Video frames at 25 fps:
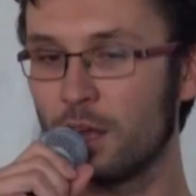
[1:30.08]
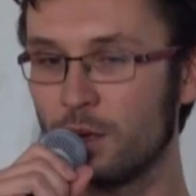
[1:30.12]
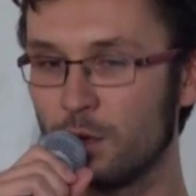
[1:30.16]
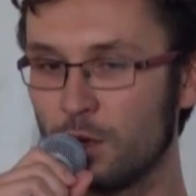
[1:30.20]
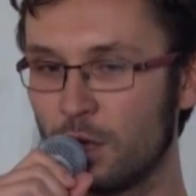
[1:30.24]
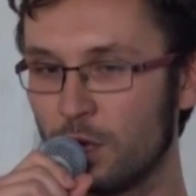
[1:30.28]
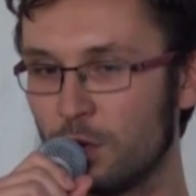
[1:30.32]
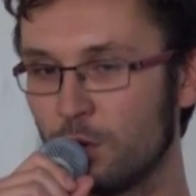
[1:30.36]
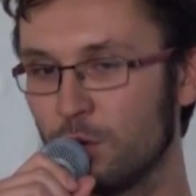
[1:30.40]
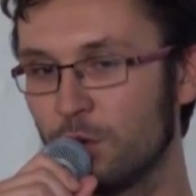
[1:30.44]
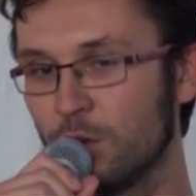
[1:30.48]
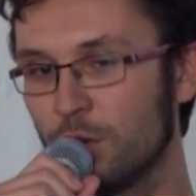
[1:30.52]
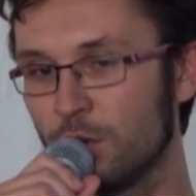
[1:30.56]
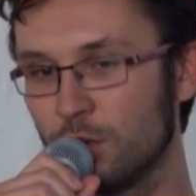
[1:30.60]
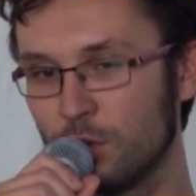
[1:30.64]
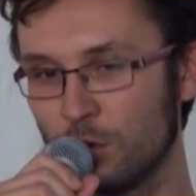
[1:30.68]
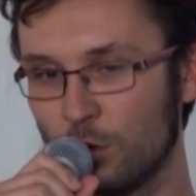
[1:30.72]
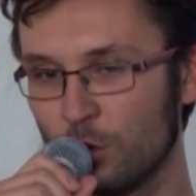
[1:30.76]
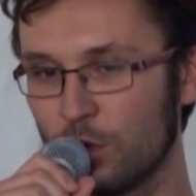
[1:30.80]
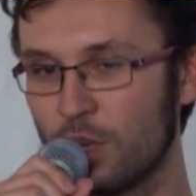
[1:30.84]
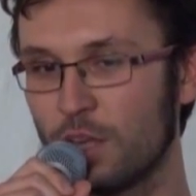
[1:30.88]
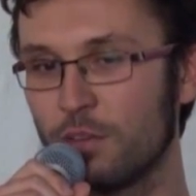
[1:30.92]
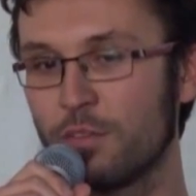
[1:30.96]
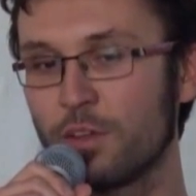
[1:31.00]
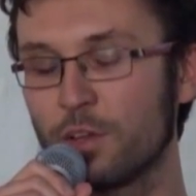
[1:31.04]
and
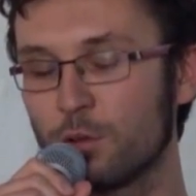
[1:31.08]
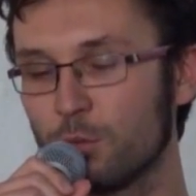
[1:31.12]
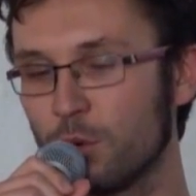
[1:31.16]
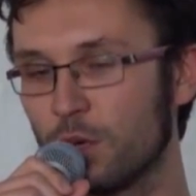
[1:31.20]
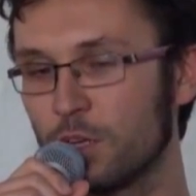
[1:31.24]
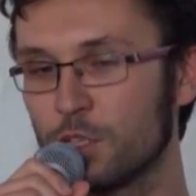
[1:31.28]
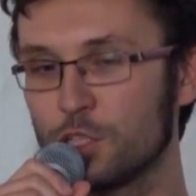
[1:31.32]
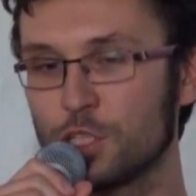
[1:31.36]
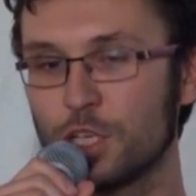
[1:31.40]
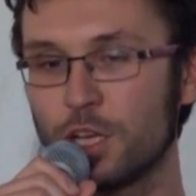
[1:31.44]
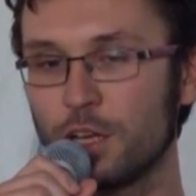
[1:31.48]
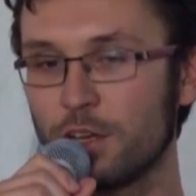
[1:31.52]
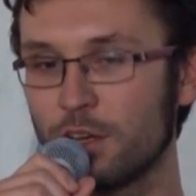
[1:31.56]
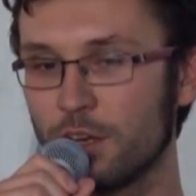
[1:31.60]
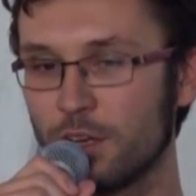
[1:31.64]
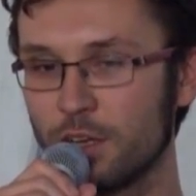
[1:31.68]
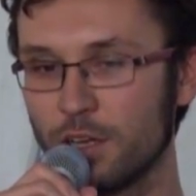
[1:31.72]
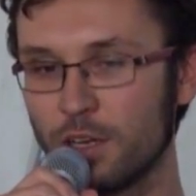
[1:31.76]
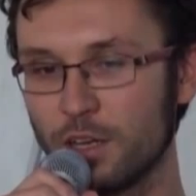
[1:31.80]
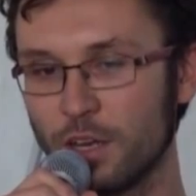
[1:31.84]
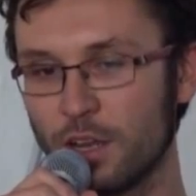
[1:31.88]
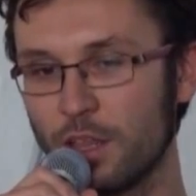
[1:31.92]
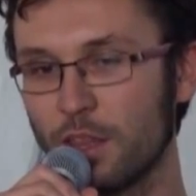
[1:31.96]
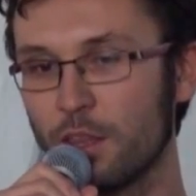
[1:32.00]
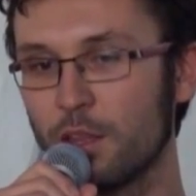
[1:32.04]
not having one share
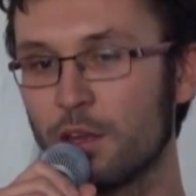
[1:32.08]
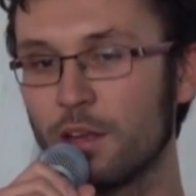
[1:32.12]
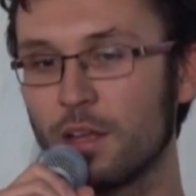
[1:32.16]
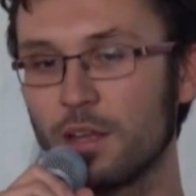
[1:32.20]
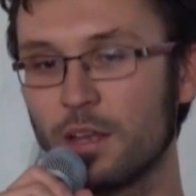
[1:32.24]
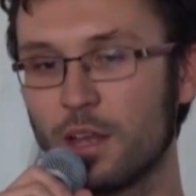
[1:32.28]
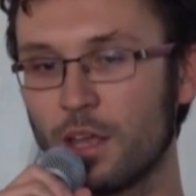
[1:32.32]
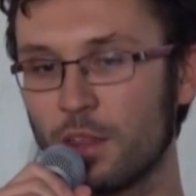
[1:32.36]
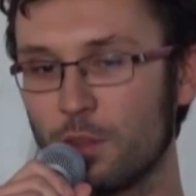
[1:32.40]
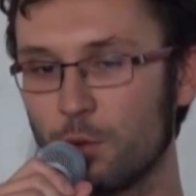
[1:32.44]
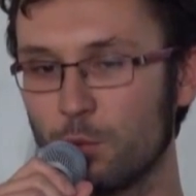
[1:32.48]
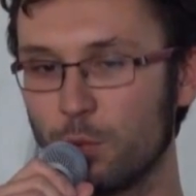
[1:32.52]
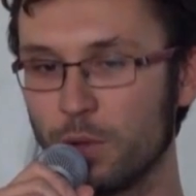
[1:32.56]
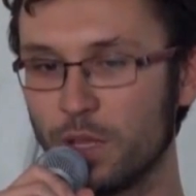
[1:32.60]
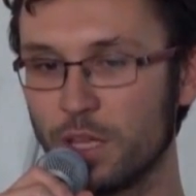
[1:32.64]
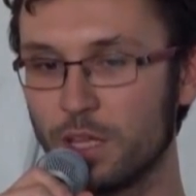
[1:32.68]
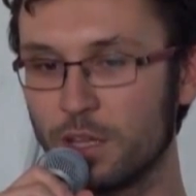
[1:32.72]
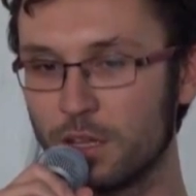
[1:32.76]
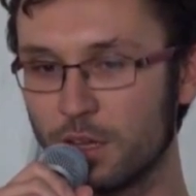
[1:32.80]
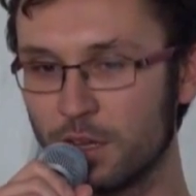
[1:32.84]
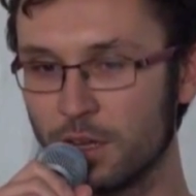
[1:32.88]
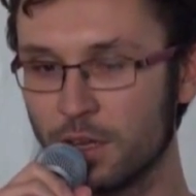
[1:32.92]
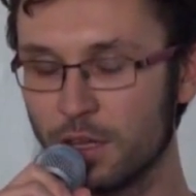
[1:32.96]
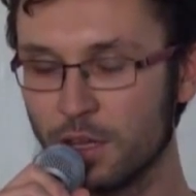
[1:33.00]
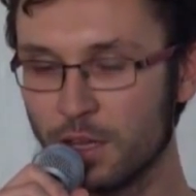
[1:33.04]
in another
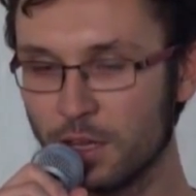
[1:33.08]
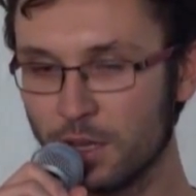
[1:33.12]
week.